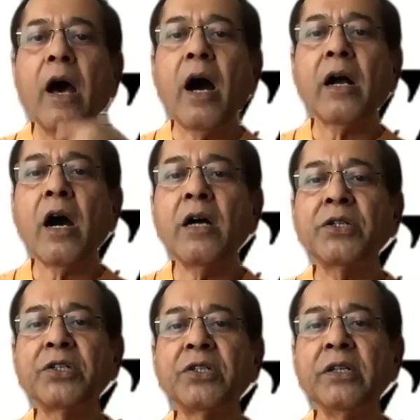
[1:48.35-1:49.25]

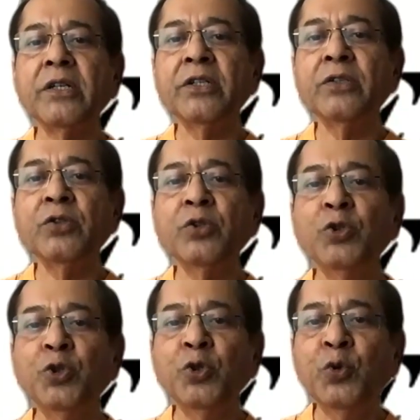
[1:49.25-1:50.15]
Akash in
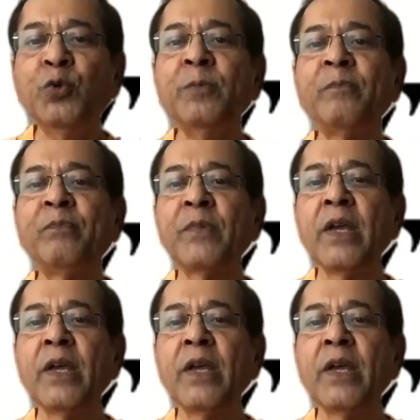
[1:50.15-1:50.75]
Junoon,